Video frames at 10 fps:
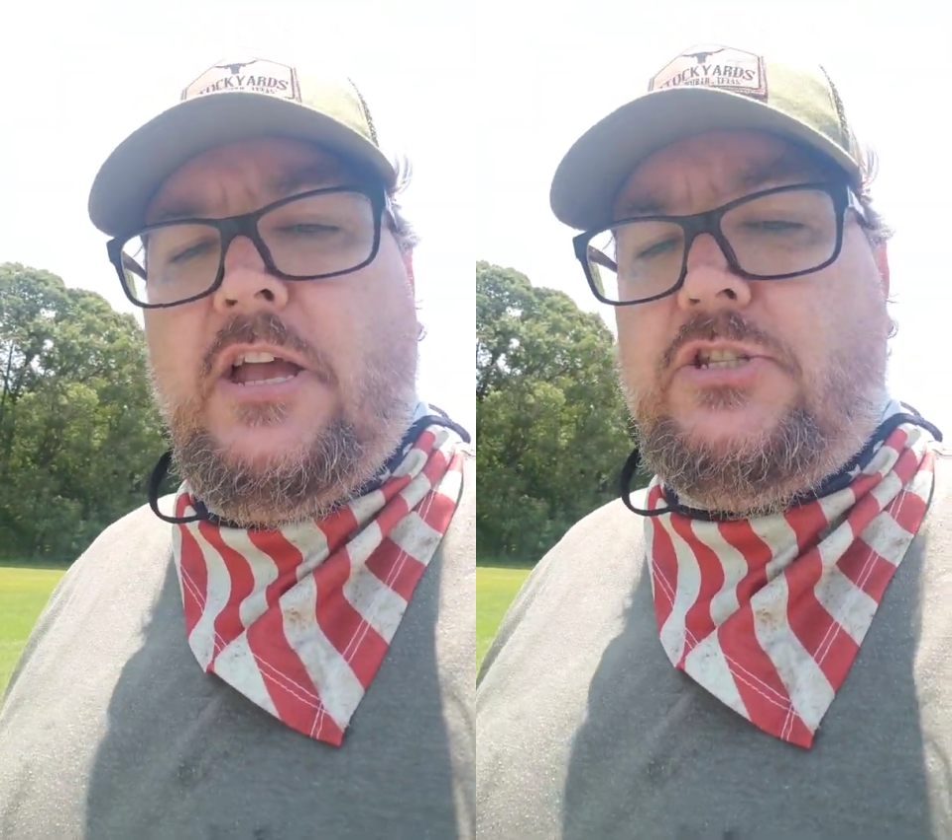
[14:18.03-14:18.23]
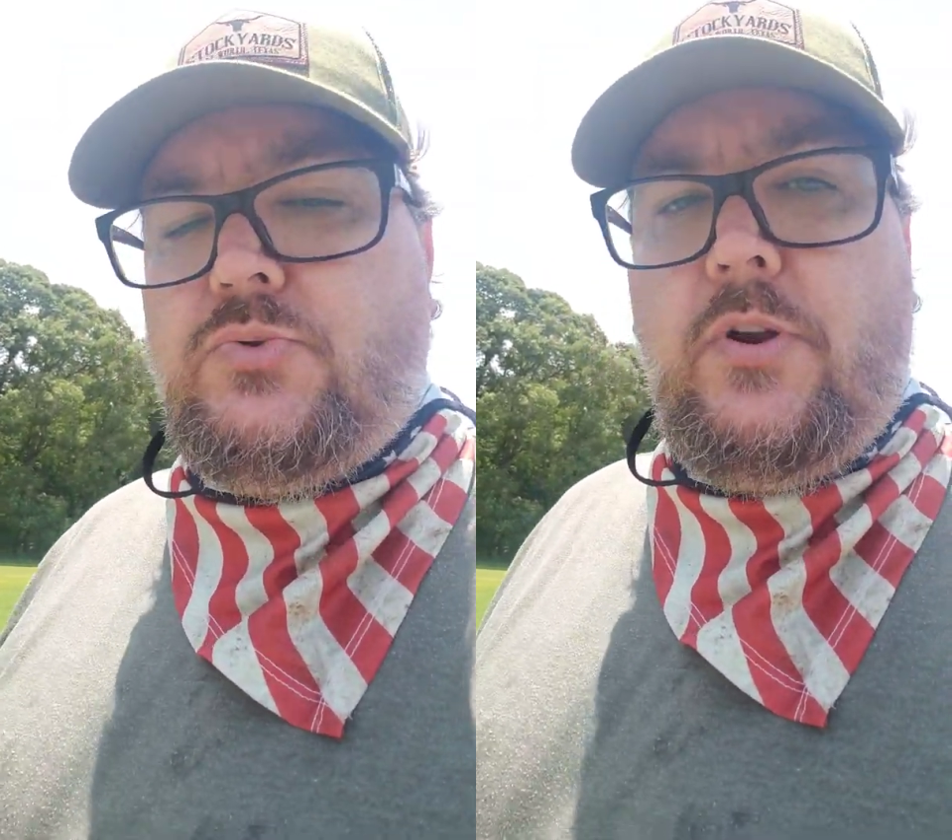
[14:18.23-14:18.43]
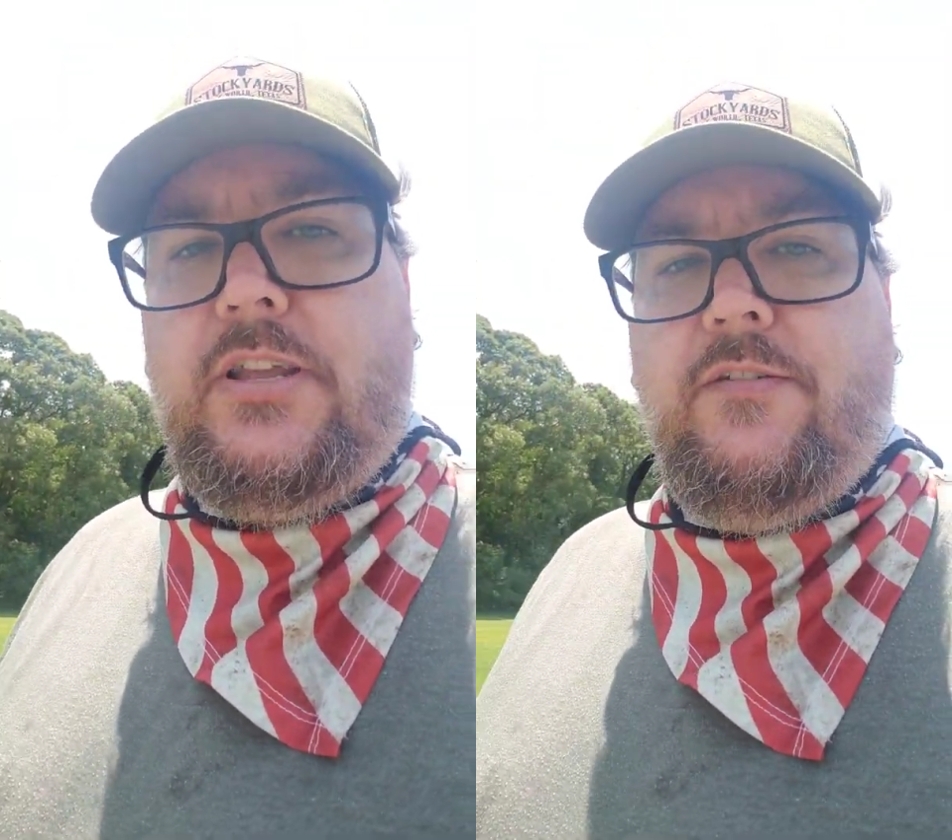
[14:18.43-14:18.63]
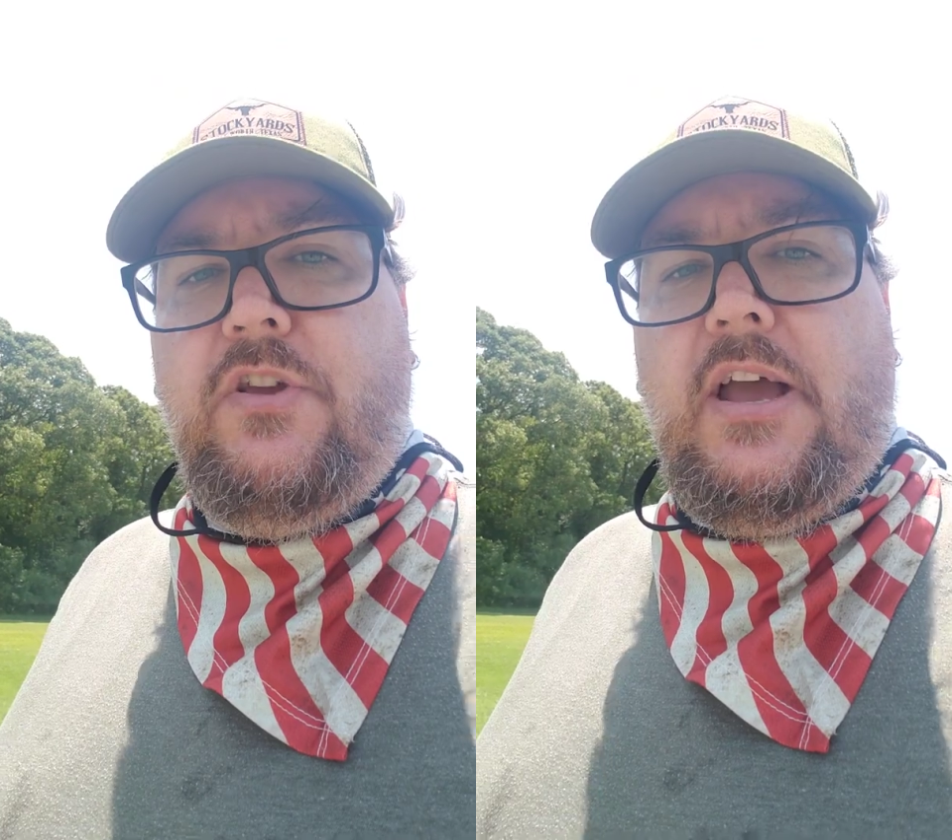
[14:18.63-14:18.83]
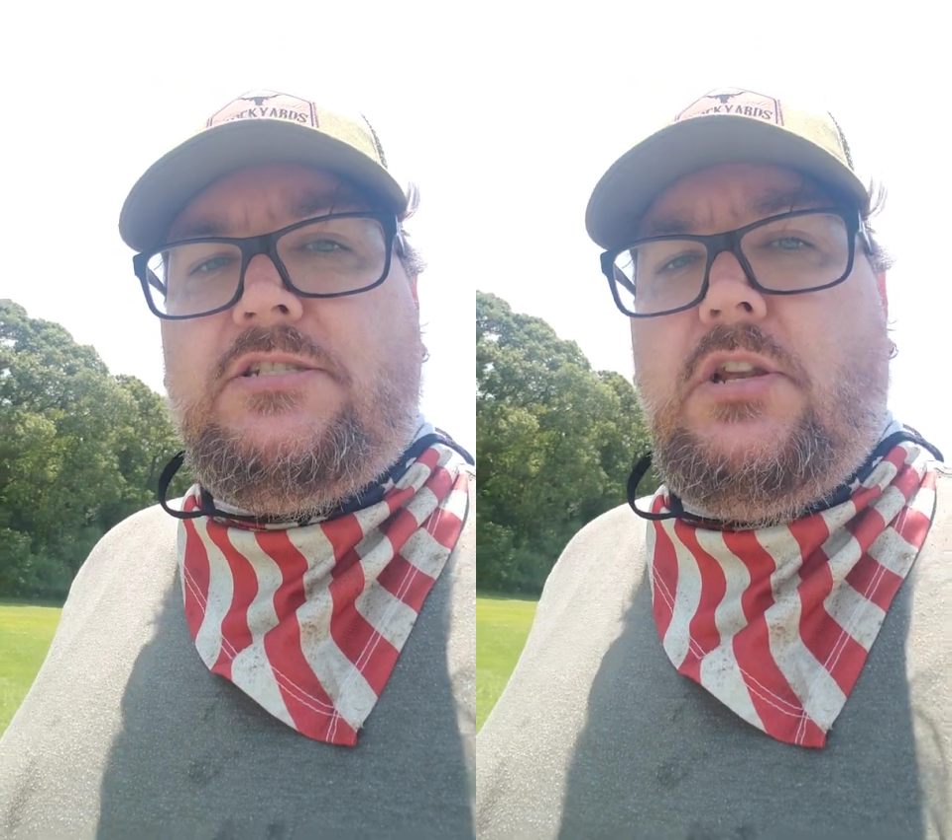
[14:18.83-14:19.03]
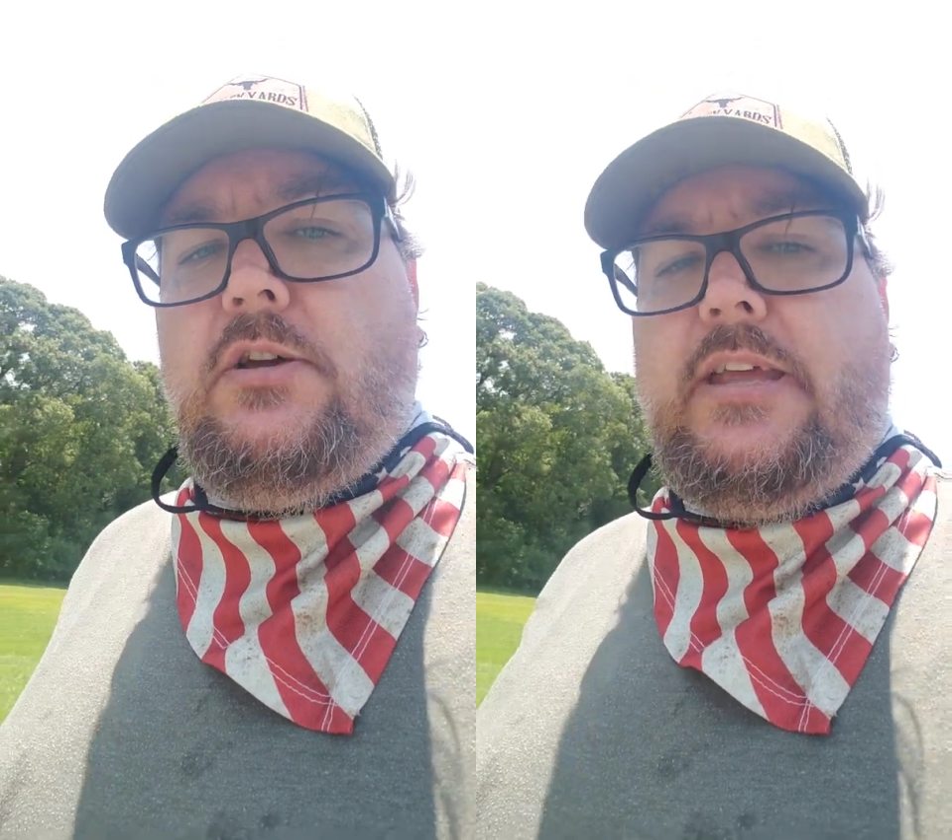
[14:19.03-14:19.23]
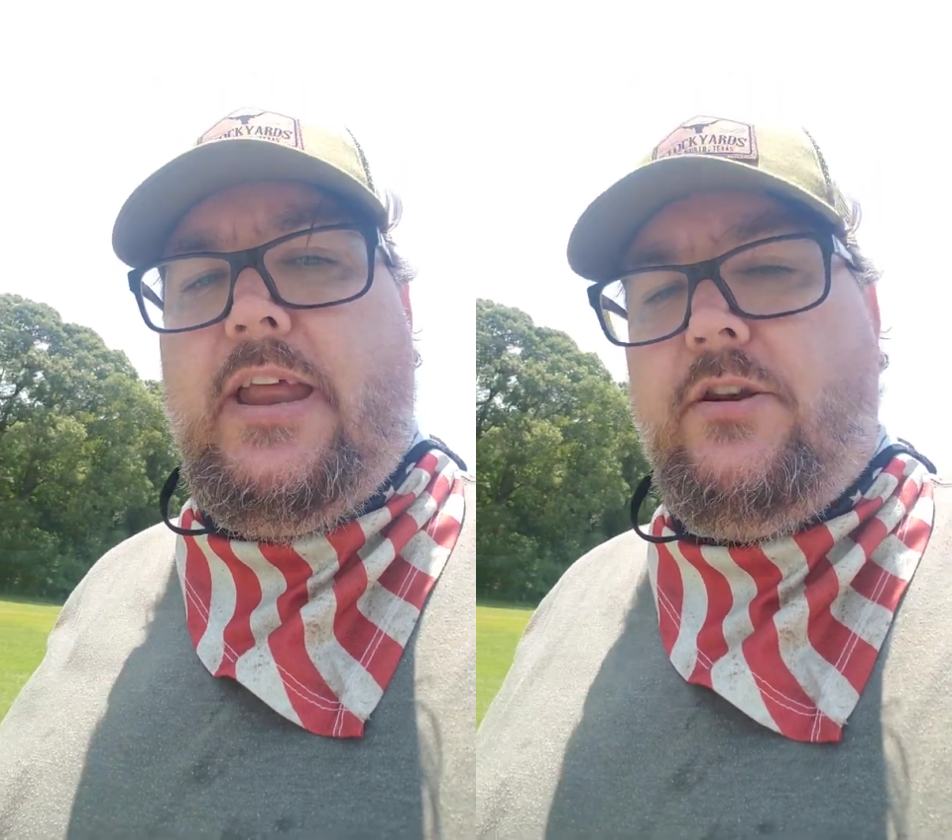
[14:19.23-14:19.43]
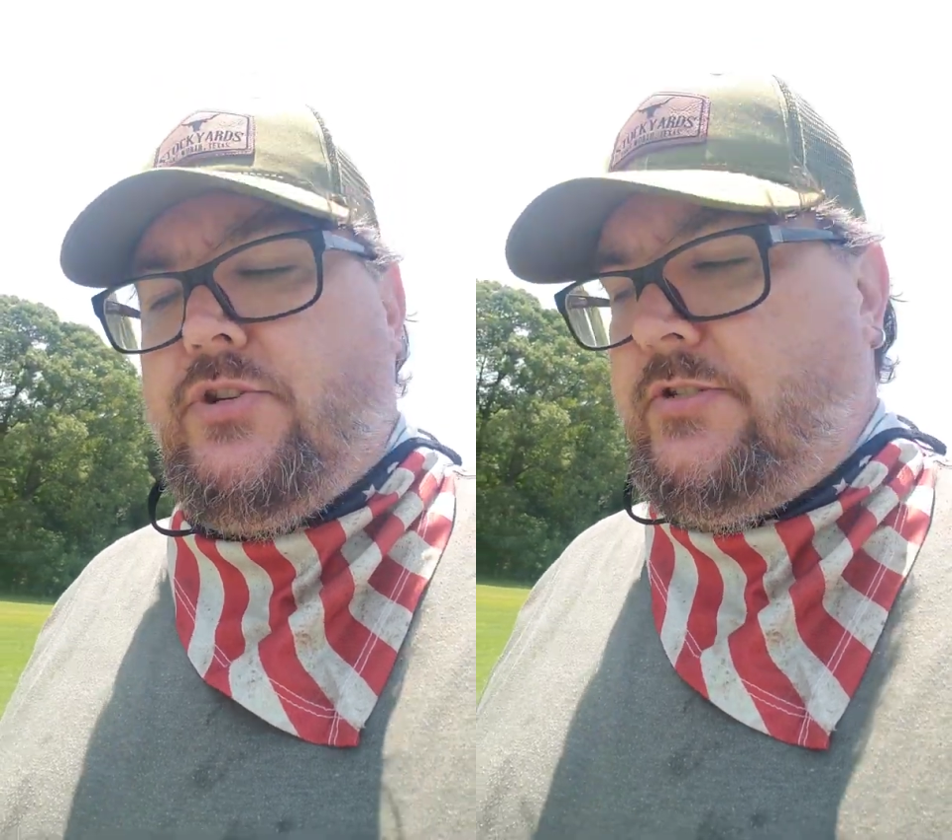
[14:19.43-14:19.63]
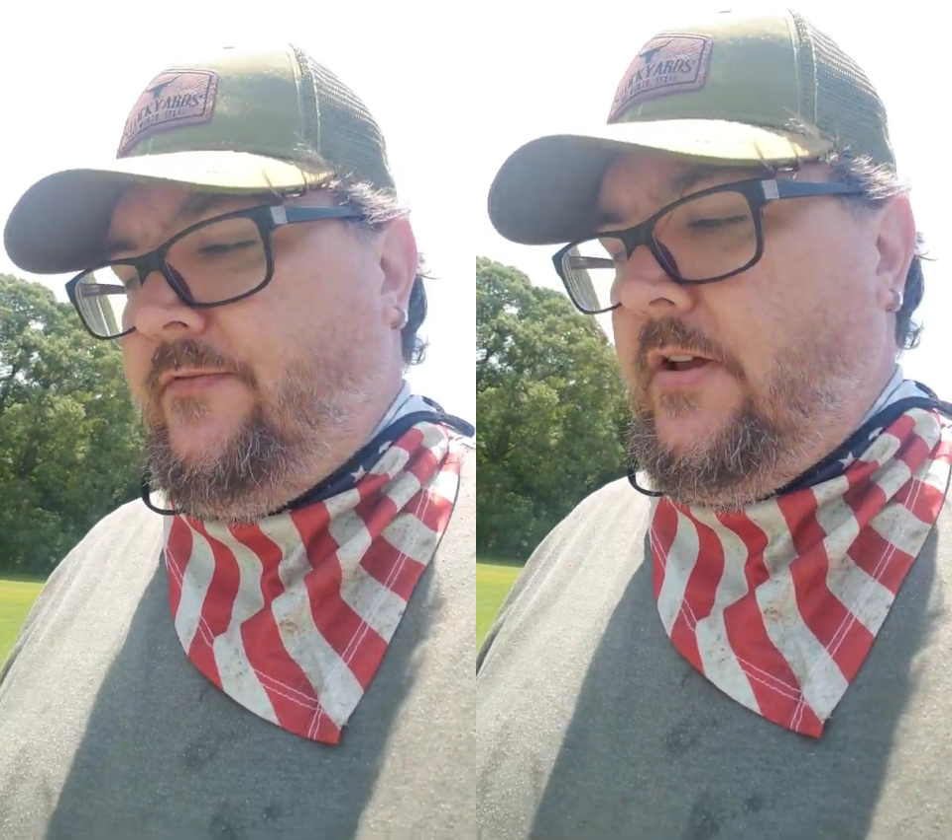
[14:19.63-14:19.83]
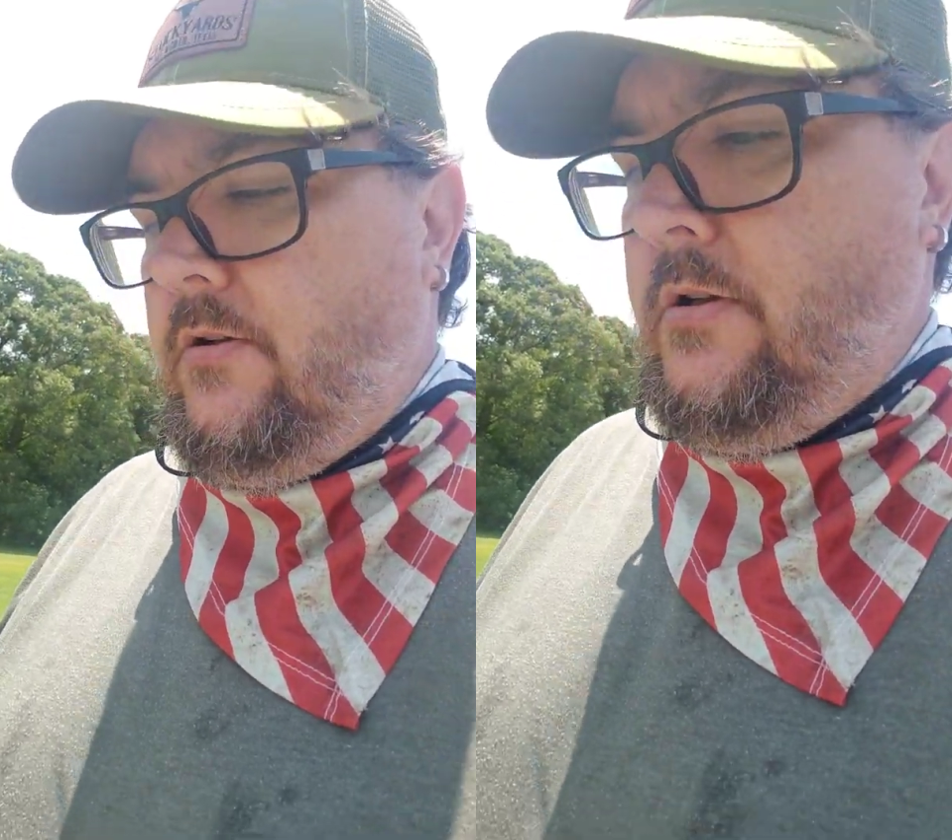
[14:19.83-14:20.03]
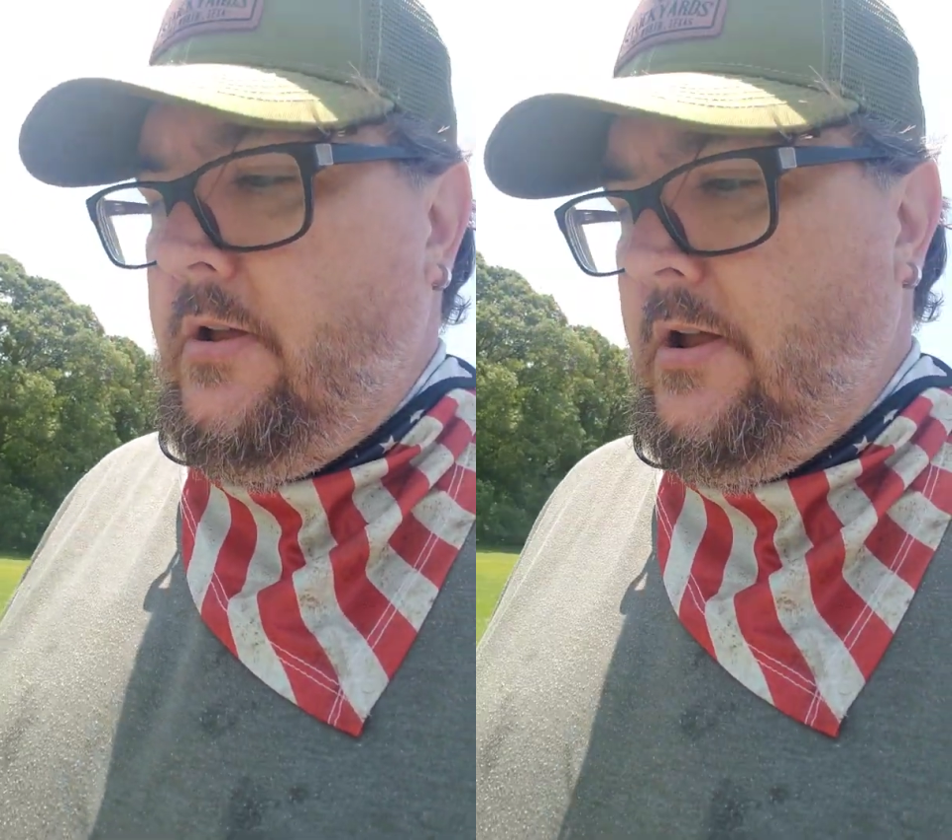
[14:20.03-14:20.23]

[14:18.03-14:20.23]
Just wanted to give you guys a look at Andersonville.